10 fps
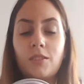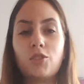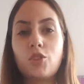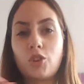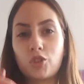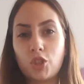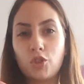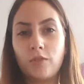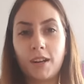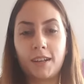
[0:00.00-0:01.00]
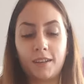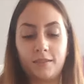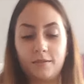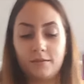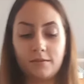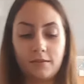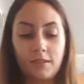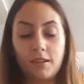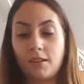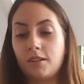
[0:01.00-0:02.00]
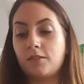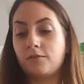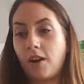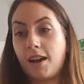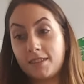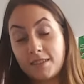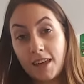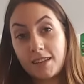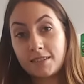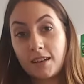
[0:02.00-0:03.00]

not too runny. Right, so that's